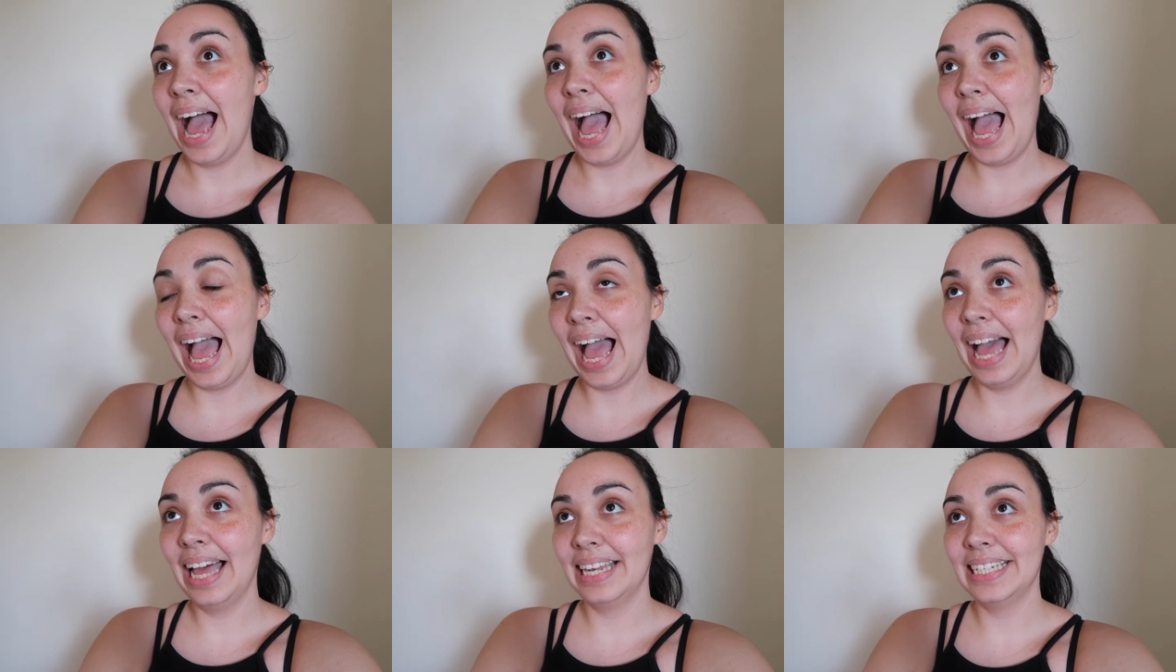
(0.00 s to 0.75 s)

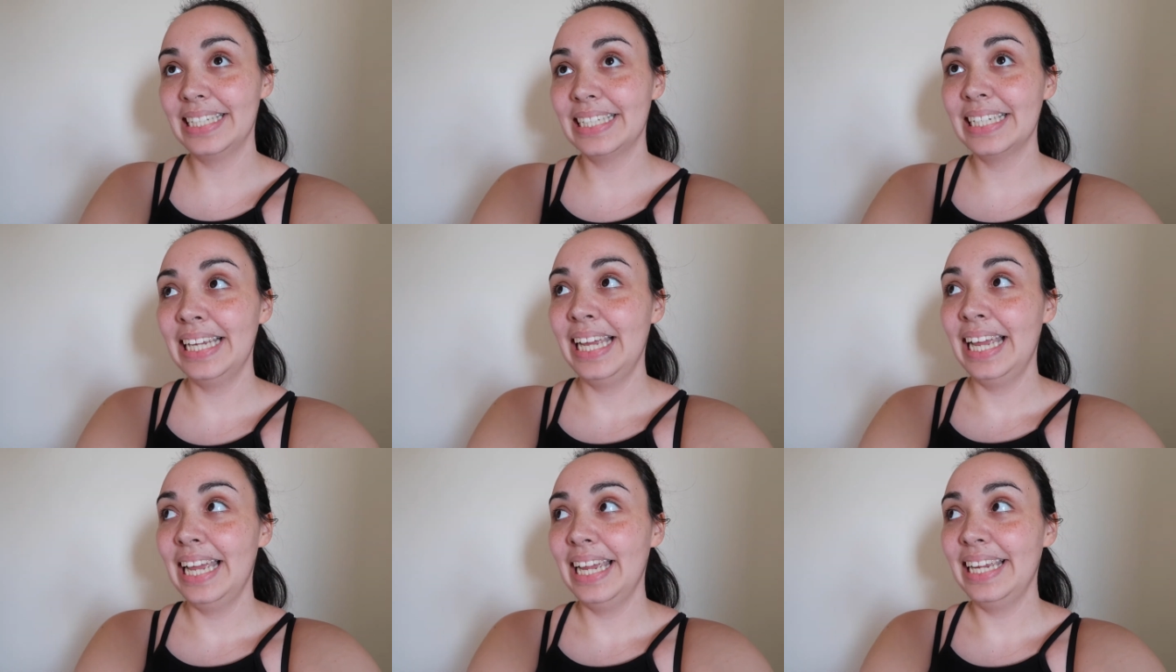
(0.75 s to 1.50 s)
And
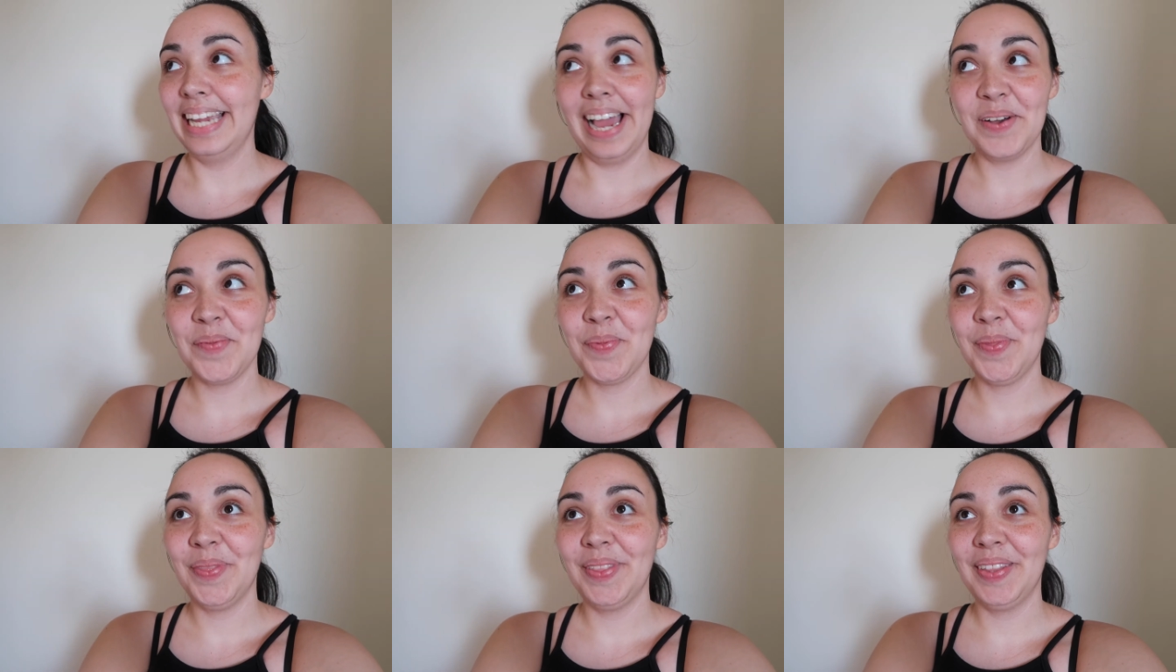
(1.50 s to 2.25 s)
yeah,
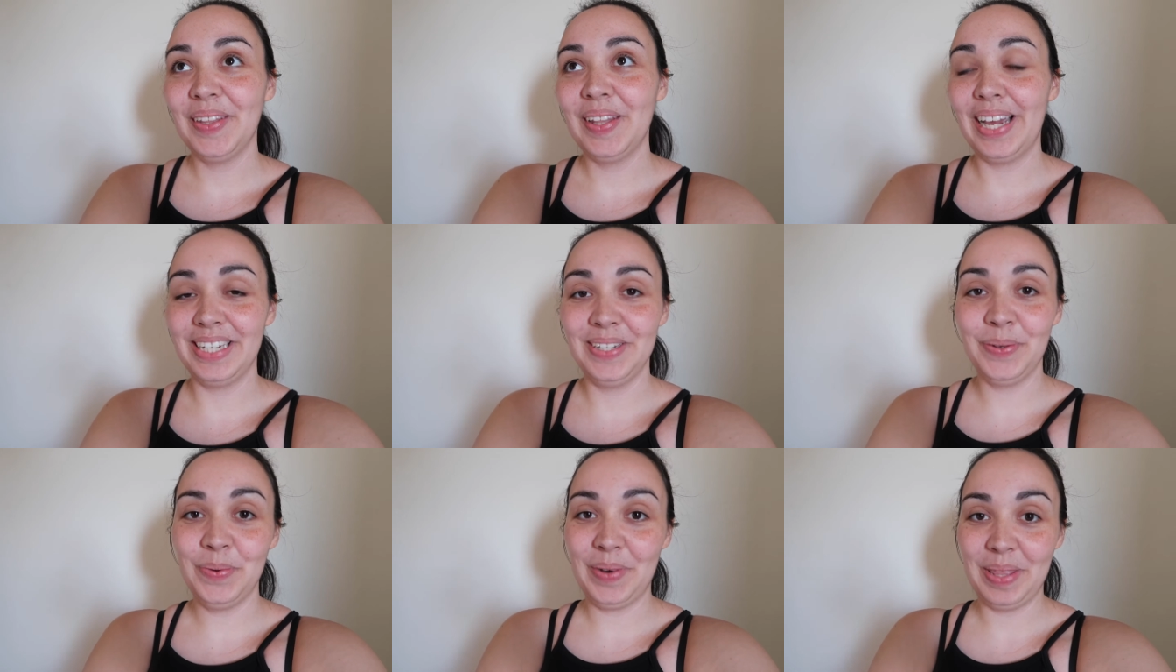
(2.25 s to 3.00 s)
as you
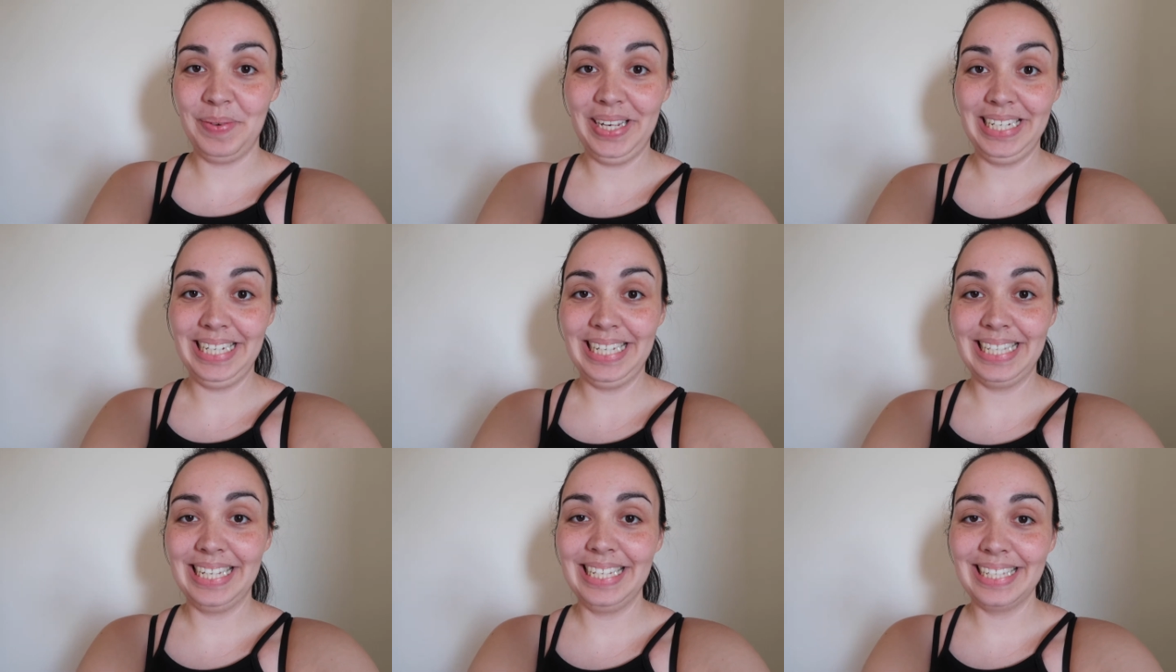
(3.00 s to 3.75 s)
saw by the
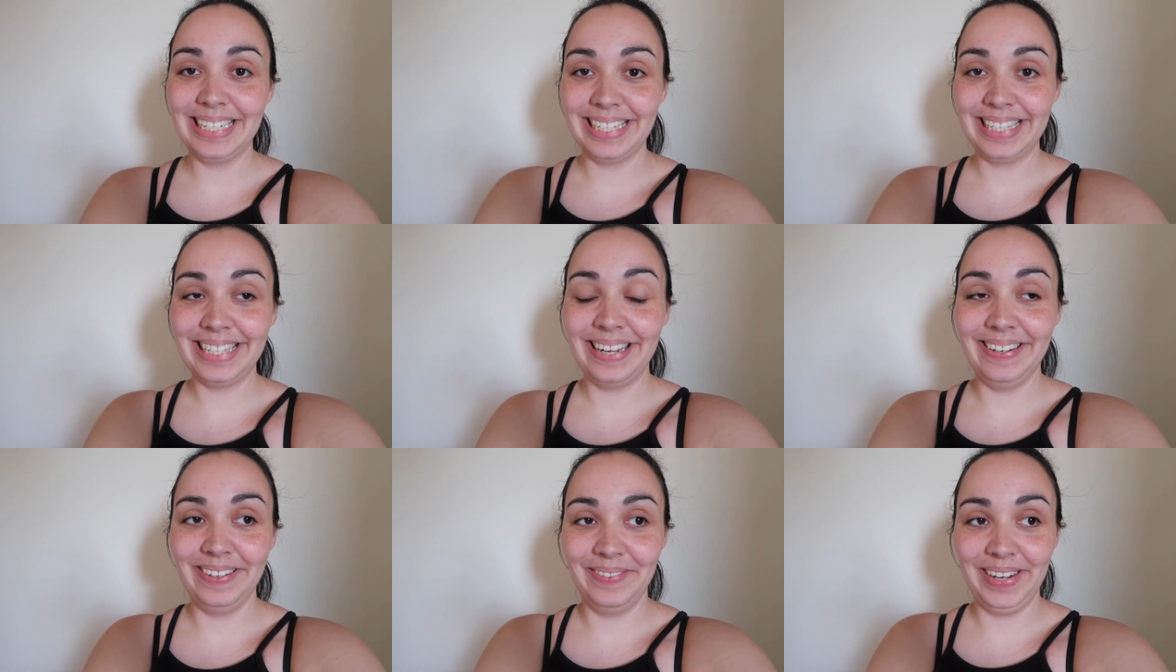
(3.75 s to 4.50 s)
pictures, it's just so
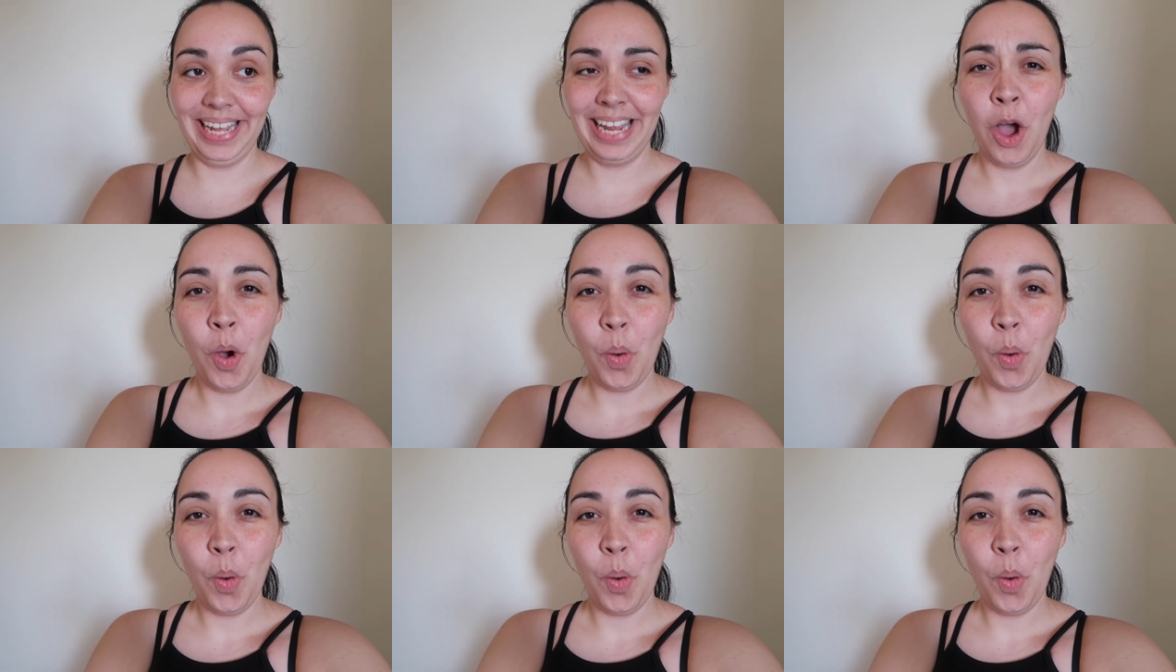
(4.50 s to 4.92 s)
lovely.